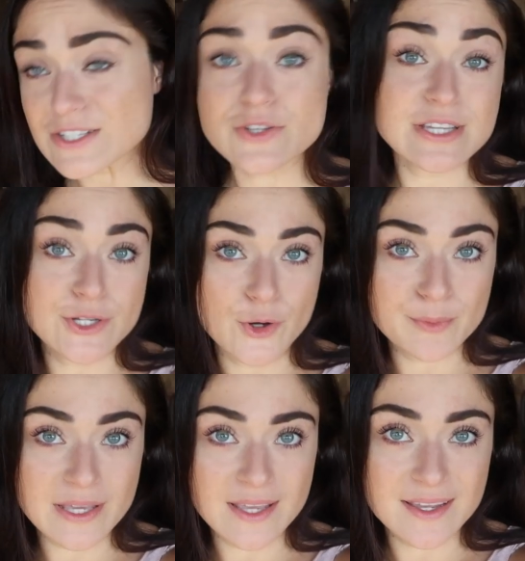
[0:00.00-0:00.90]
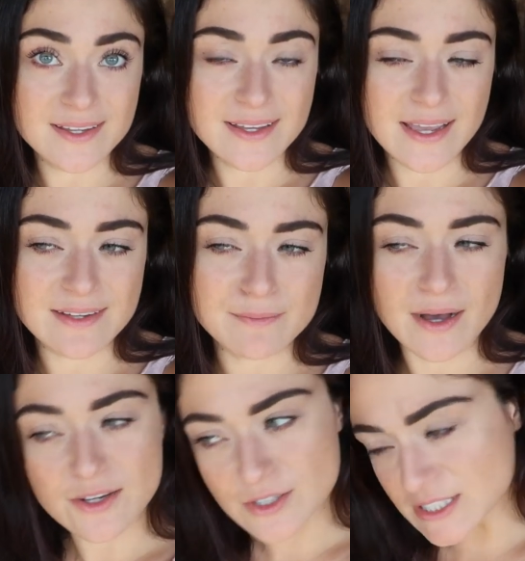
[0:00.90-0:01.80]
So they know me and
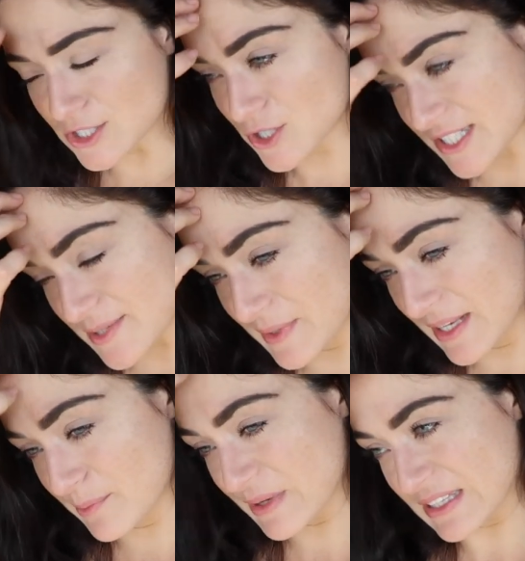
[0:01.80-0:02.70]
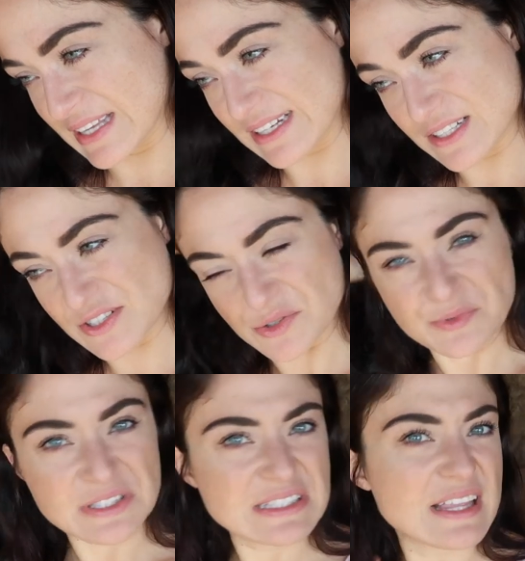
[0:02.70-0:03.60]
moderately trust me, but like
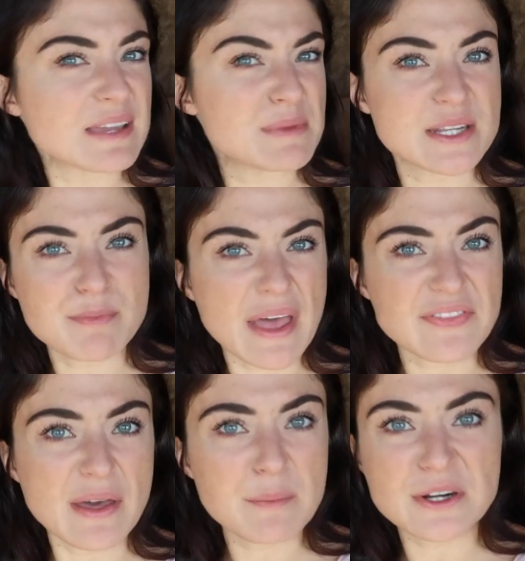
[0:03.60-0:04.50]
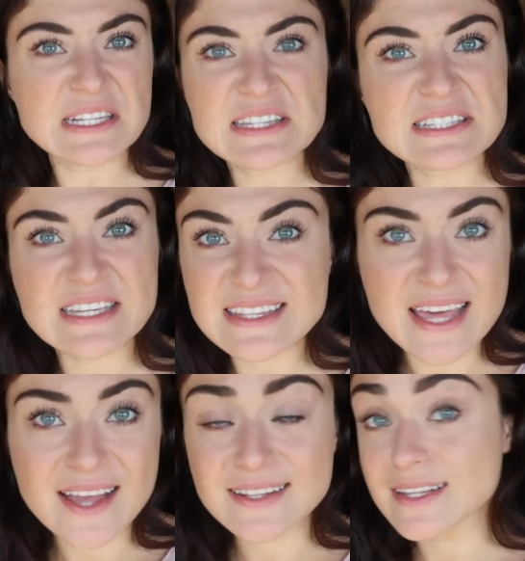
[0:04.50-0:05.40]
don't really like me to pet them or anything like
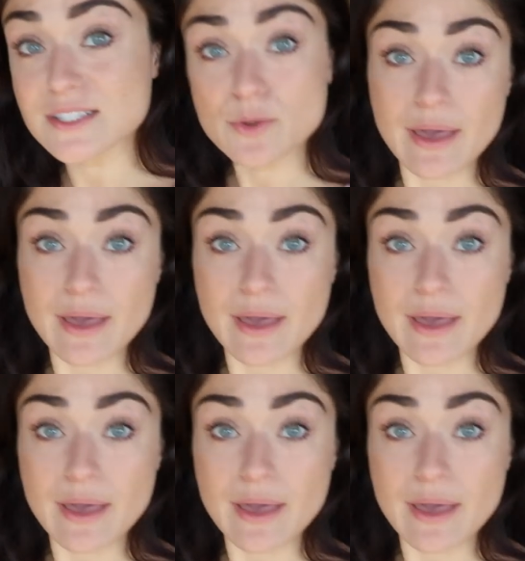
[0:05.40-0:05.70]
that, and that's